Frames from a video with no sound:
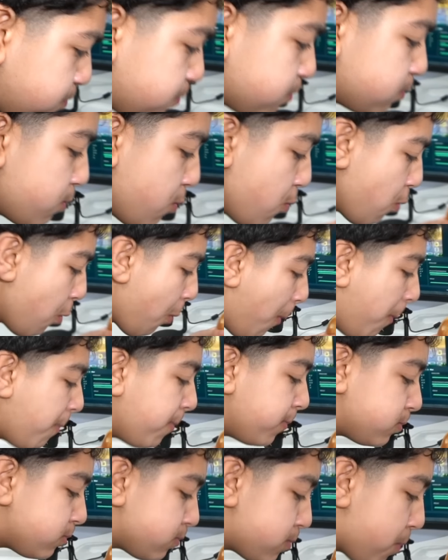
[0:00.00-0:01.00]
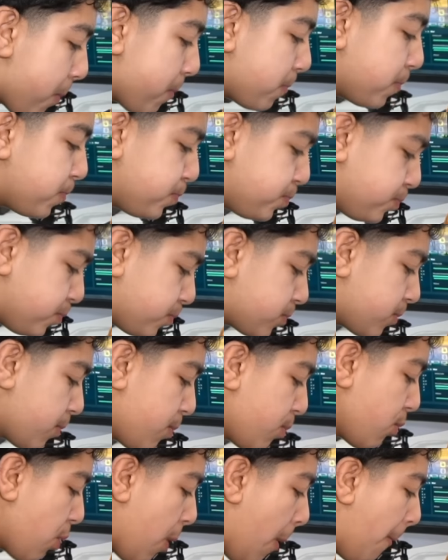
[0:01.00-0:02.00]
Yo, bitch is munching.
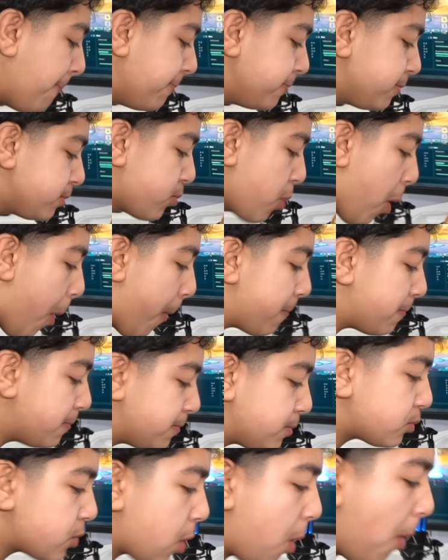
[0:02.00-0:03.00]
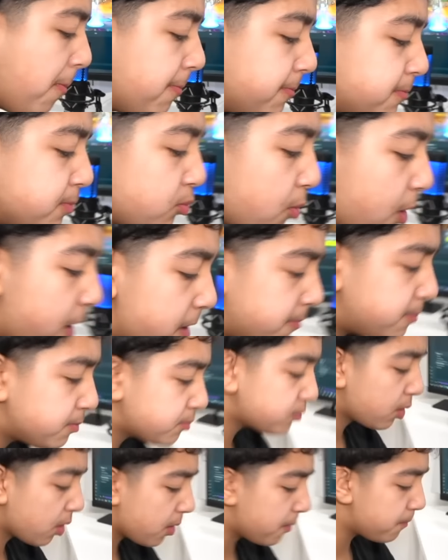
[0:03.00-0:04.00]
Aren't I the best
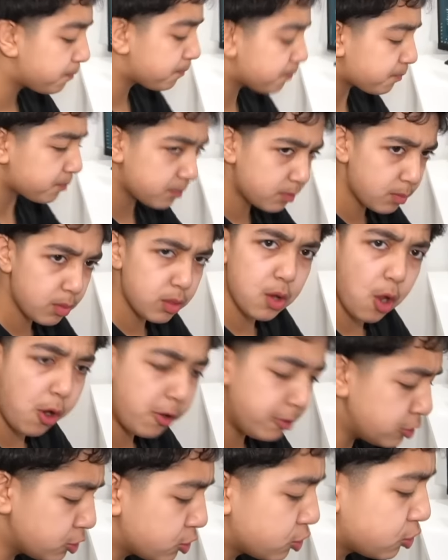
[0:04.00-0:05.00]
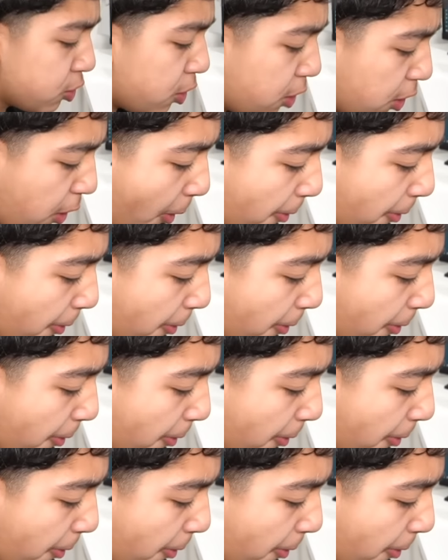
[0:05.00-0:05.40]
babysitter ever or what? Sure.